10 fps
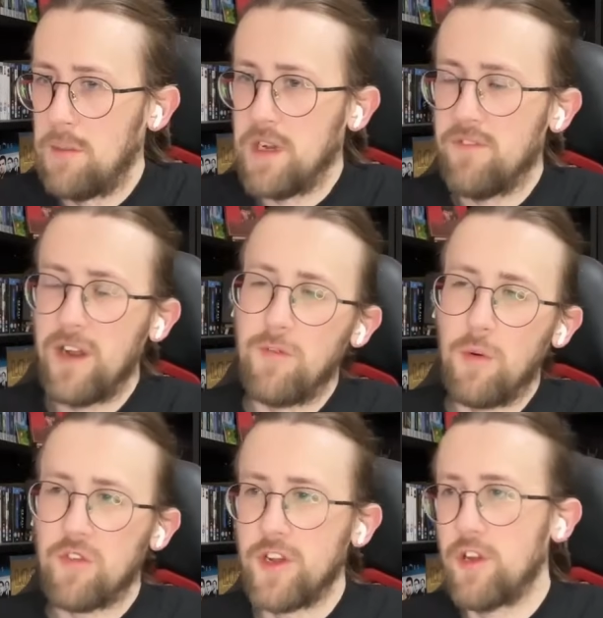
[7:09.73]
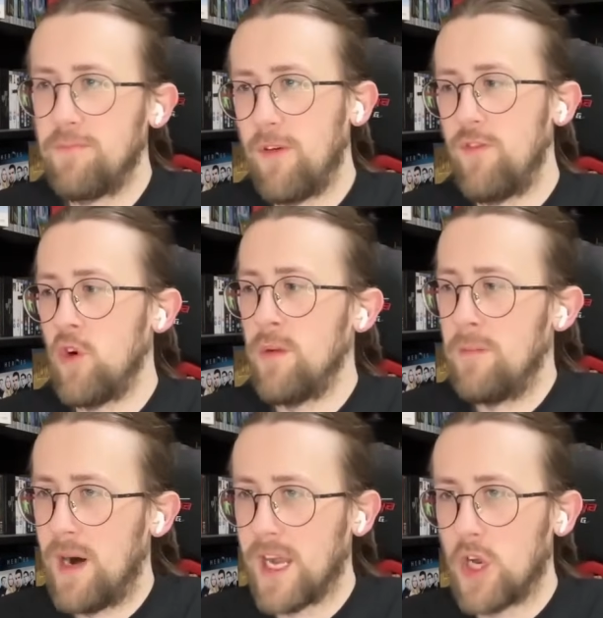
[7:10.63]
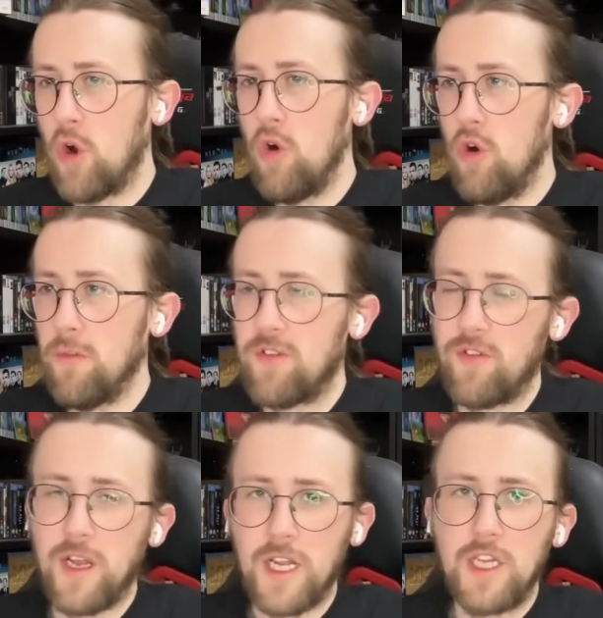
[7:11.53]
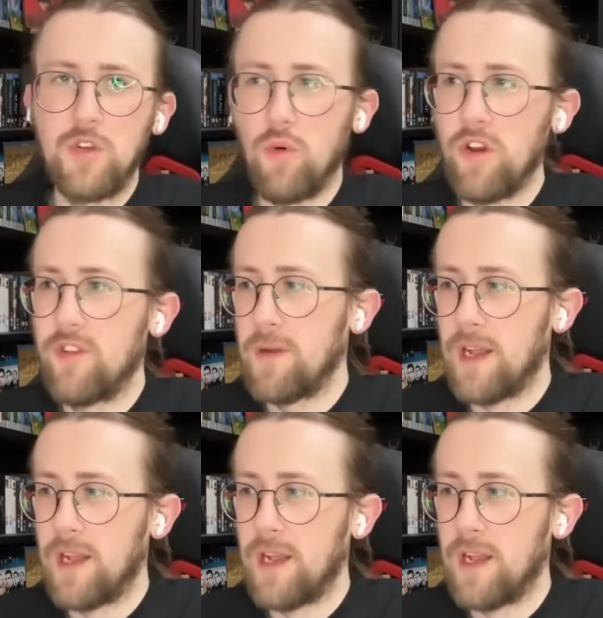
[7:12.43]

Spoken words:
I mean, if anyone was going to perform on my corpse, I guess you'd want it to be